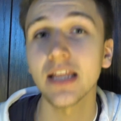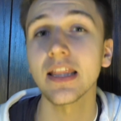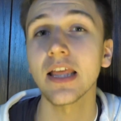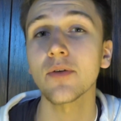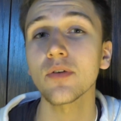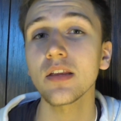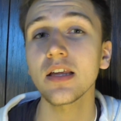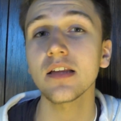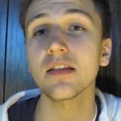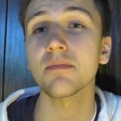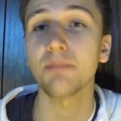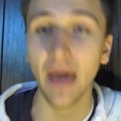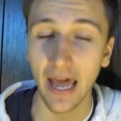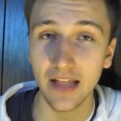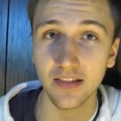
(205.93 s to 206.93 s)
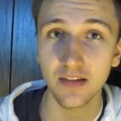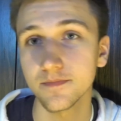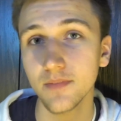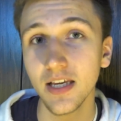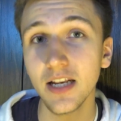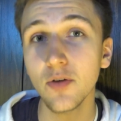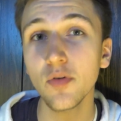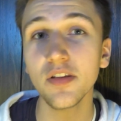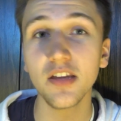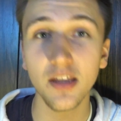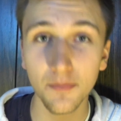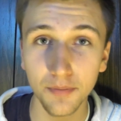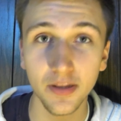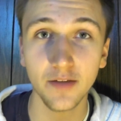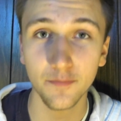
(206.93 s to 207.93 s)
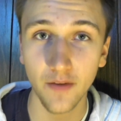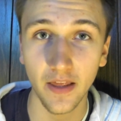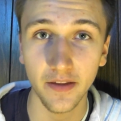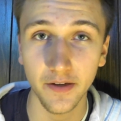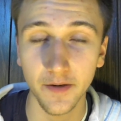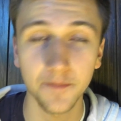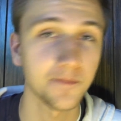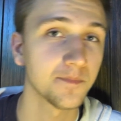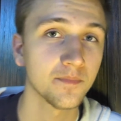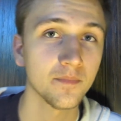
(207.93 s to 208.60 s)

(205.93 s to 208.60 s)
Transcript: and they released bats. And it was a complete failure.